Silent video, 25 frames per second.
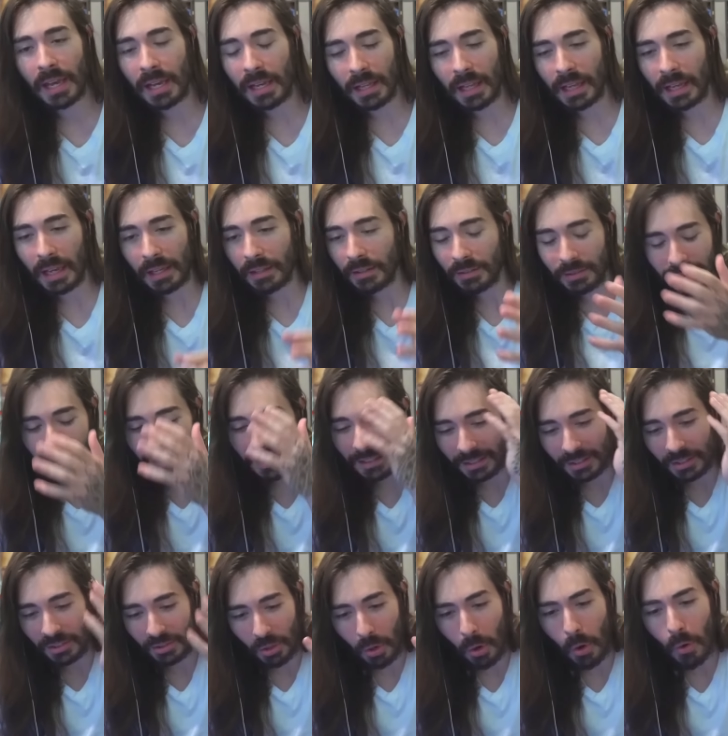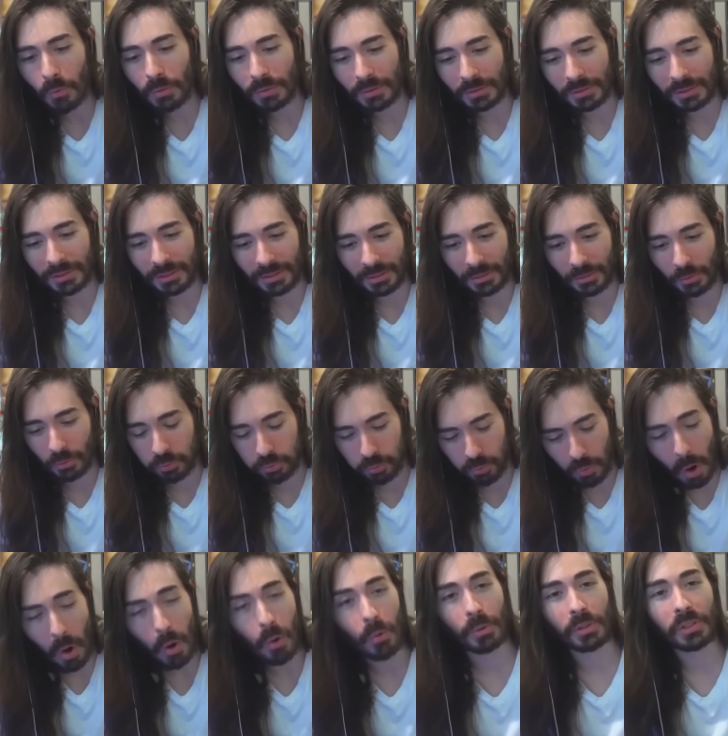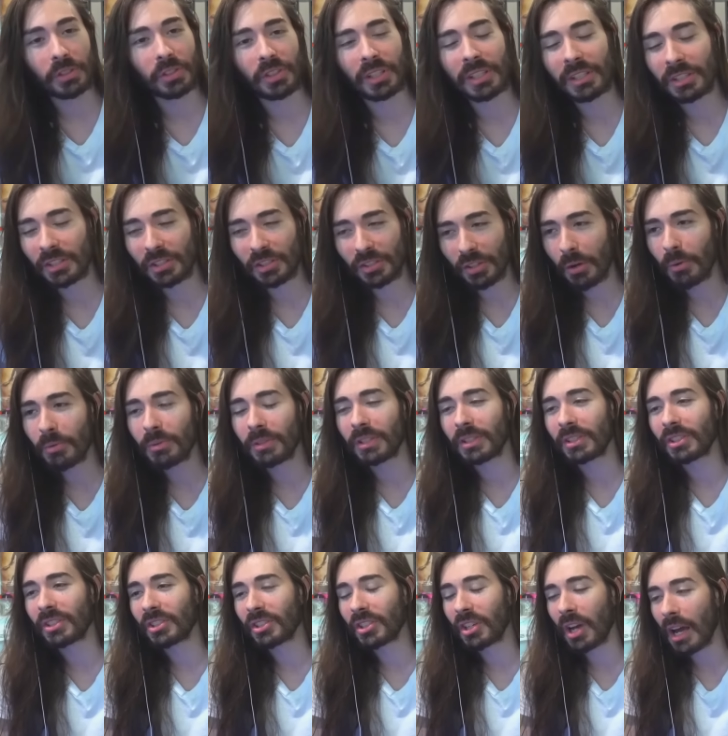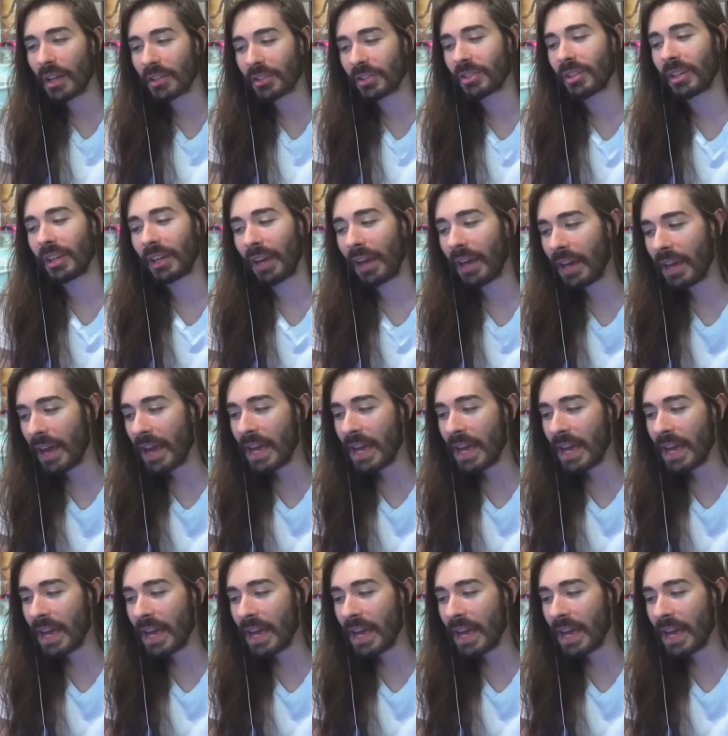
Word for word: Like, it, it's so gross. It's so disgusting.